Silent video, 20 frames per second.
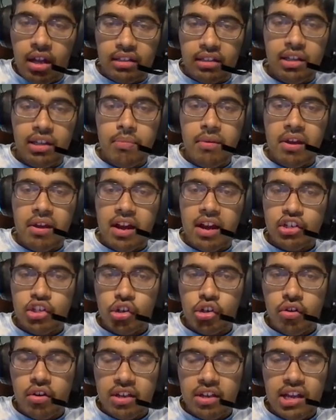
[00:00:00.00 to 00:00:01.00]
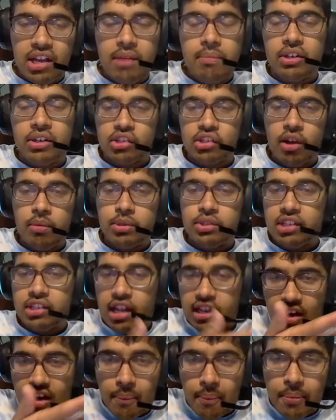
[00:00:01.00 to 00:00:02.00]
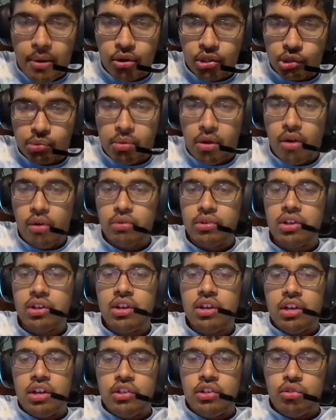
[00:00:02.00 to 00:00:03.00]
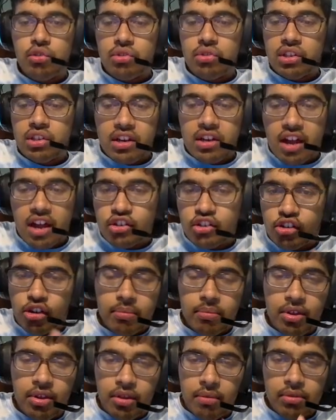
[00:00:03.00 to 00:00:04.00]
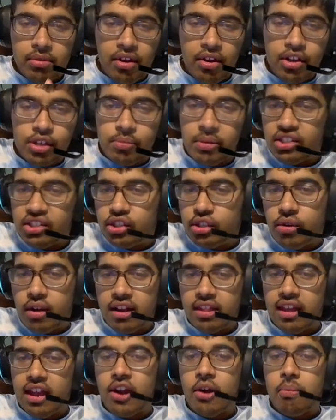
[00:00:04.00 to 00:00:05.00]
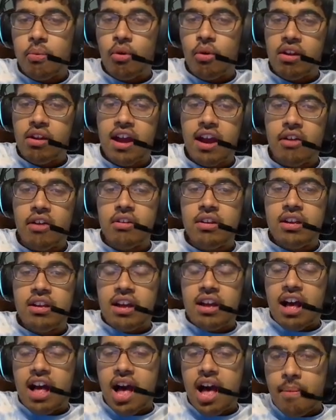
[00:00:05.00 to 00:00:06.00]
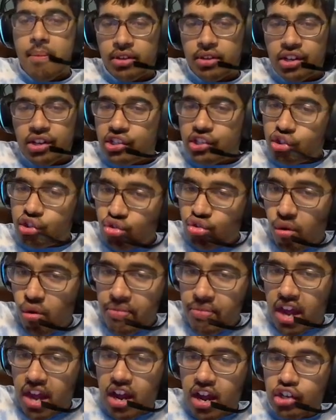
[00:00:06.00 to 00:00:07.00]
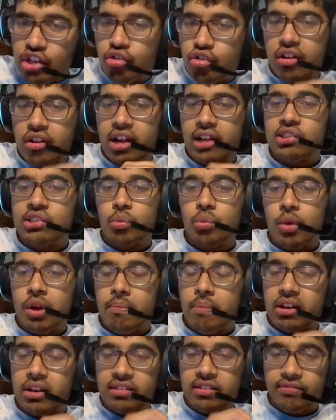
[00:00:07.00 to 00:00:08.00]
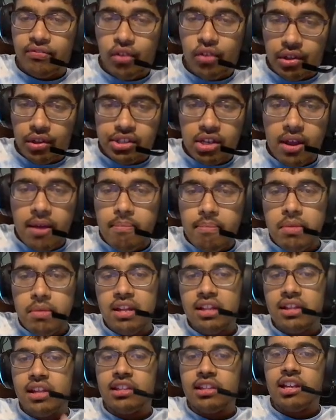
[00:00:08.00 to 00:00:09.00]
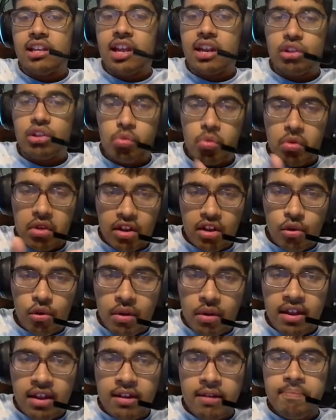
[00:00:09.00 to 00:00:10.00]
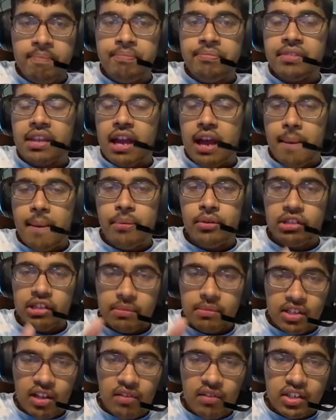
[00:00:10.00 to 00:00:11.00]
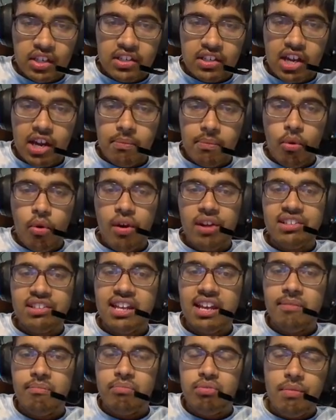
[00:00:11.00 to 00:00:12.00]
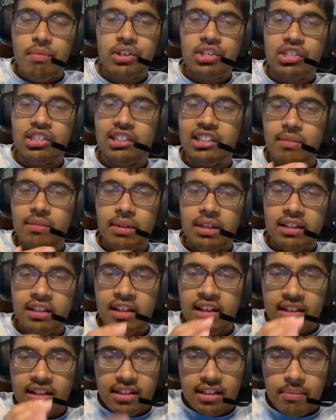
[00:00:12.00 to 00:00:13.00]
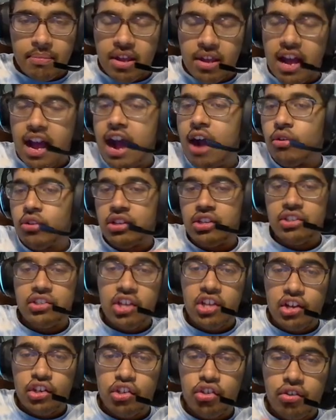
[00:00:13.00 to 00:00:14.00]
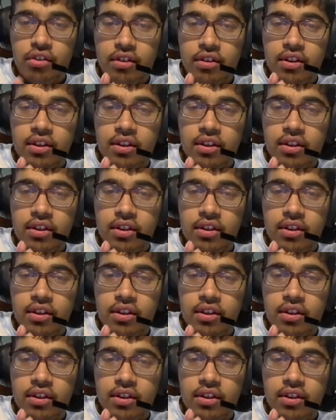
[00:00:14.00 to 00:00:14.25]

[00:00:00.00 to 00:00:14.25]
Libya Nigeria game because obviously that got postponed due to the Nigeria players being stranded at the airport. Now, I'm going to assume that Nigeria gets the win by default, meaning that they get a 3 0 win and put themselves in 10 points and pretty much leaving Libya out of contention.